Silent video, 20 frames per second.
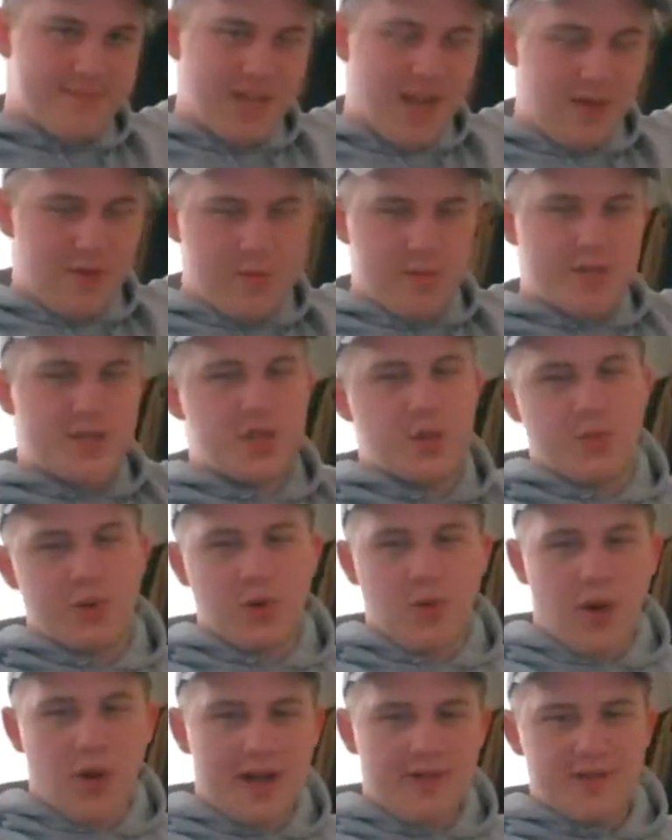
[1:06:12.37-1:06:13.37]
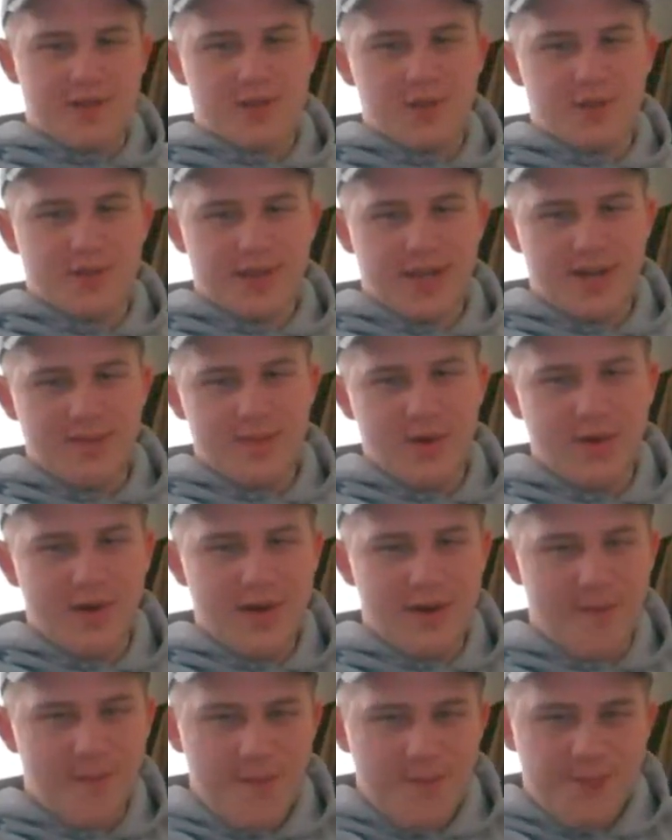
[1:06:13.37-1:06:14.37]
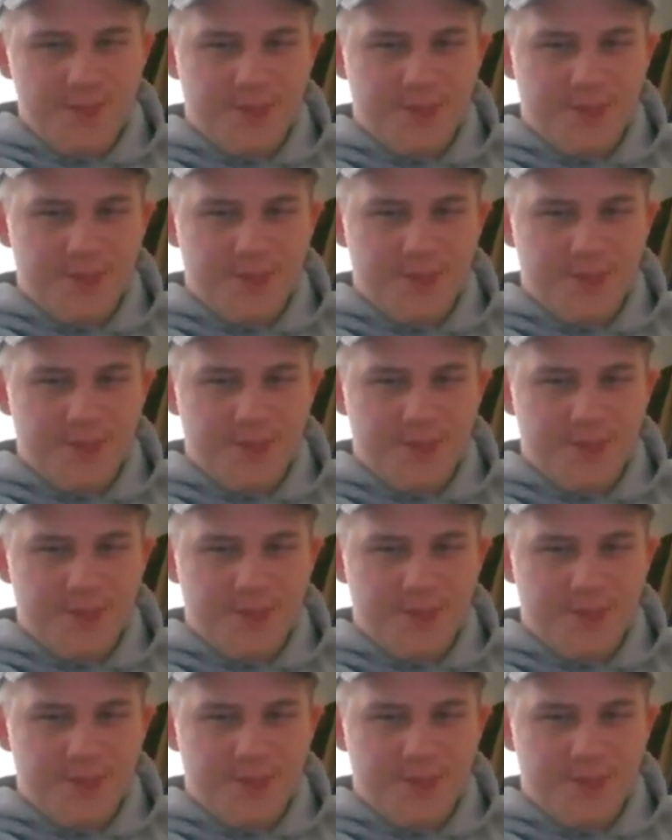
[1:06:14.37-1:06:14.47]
Have we been super quiet this whole time? Oh no.